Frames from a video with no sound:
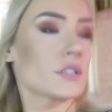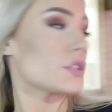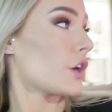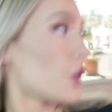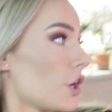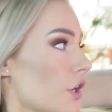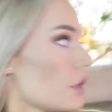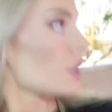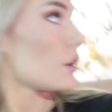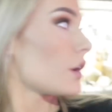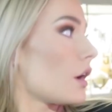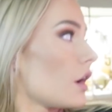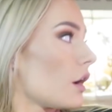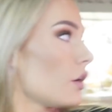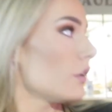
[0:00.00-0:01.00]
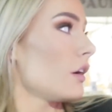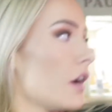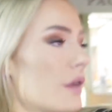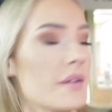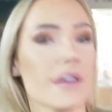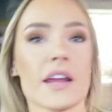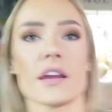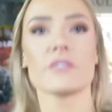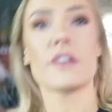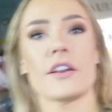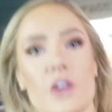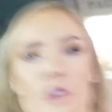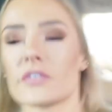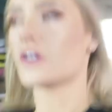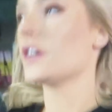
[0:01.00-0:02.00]
So, oh, I'm gonna get run
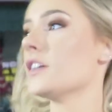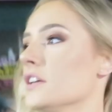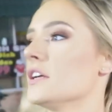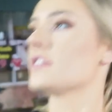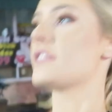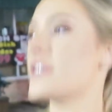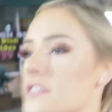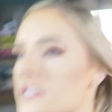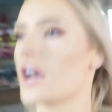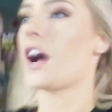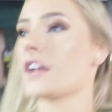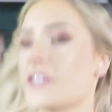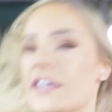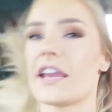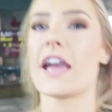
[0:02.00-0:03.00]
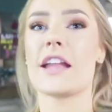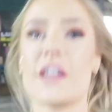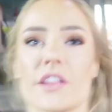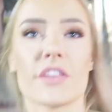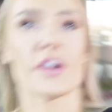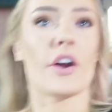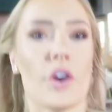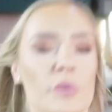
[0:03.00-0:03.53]
over. There's hardly anything